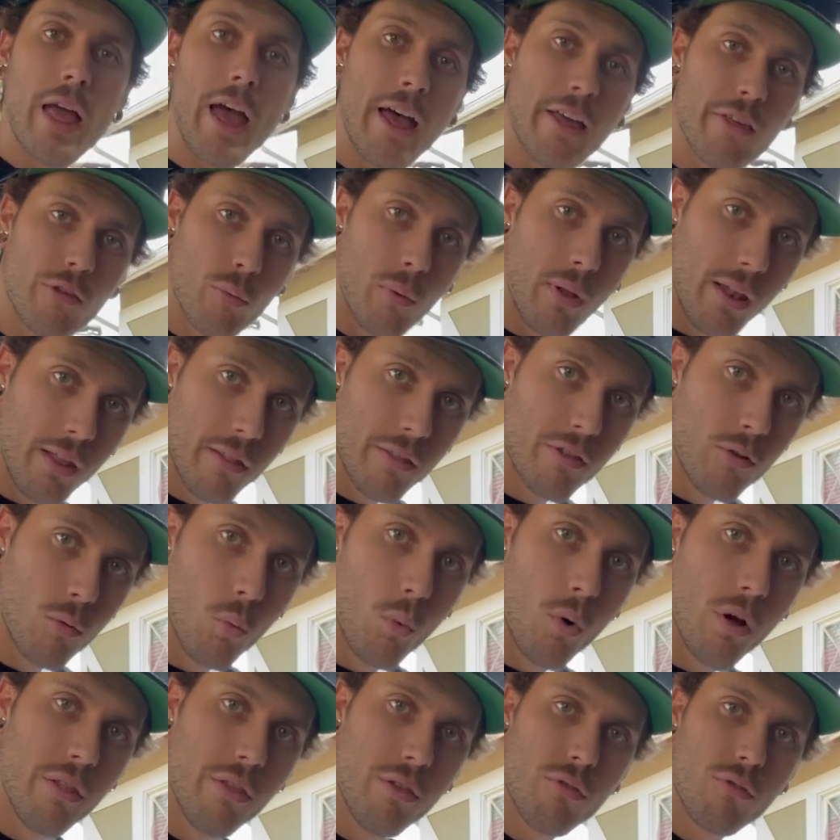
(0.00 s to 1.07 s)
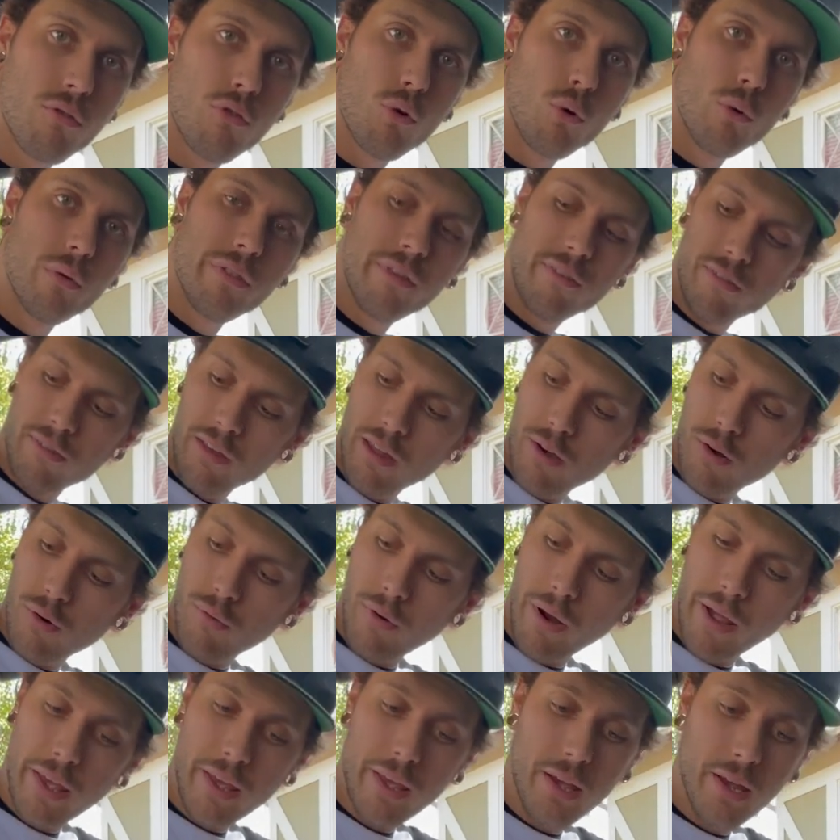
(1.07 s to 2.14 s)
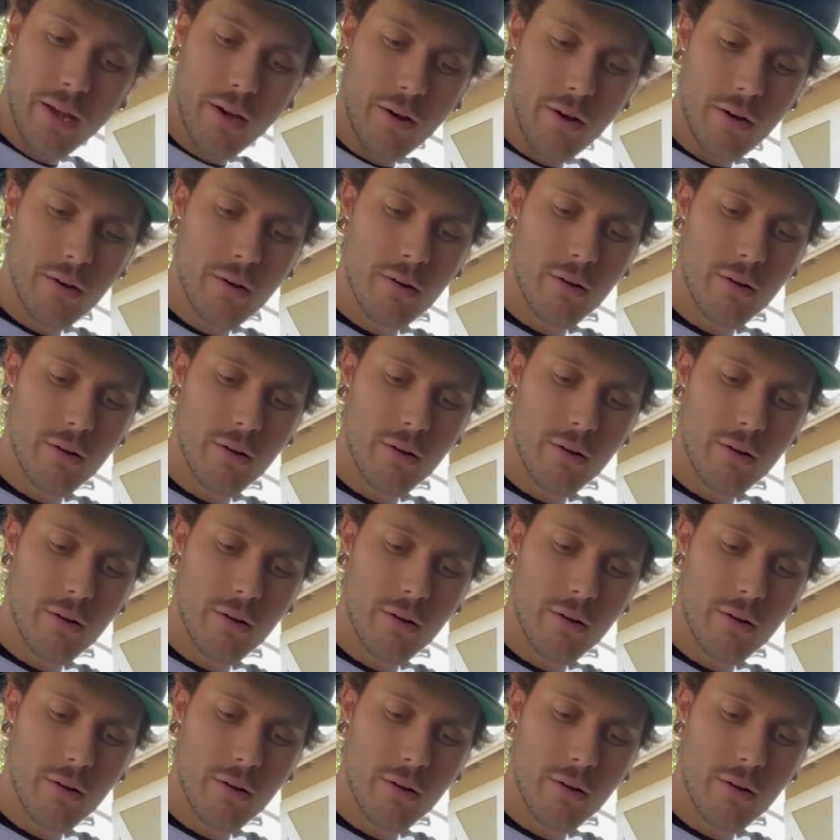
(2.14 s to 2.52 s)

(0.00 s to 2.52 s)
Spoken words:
as well as the 1 screw in the center right here.